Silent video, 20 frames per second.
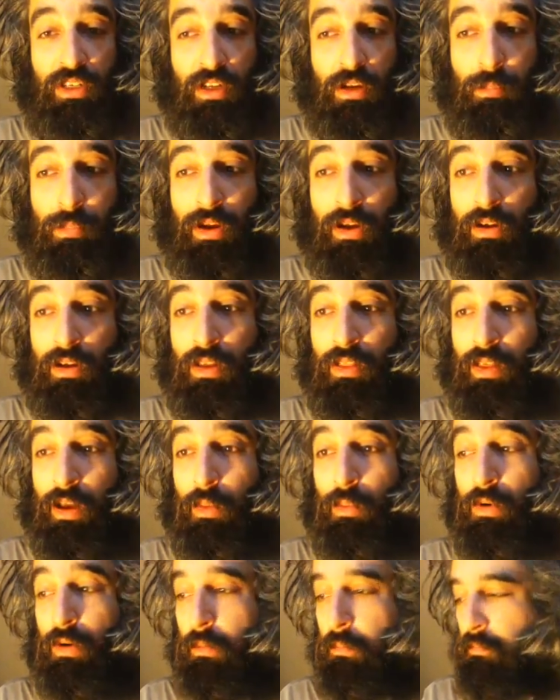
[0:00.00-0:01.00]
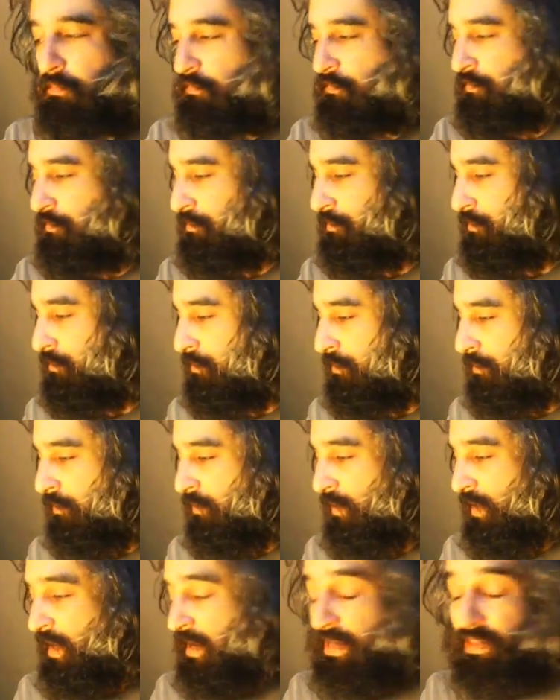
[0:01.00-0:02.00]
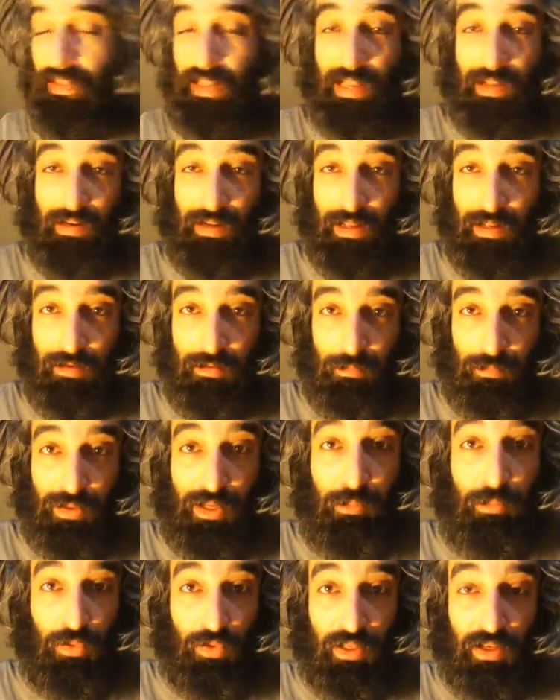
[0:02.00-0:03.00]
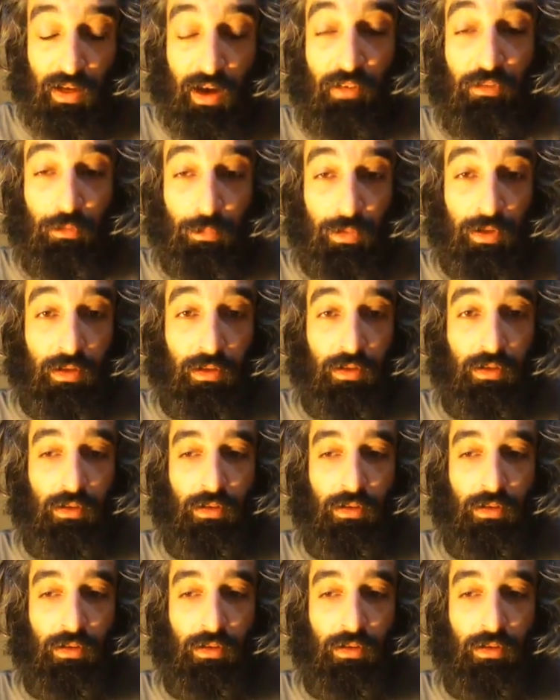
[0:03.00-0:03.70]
in America that will, and, and, and people in the government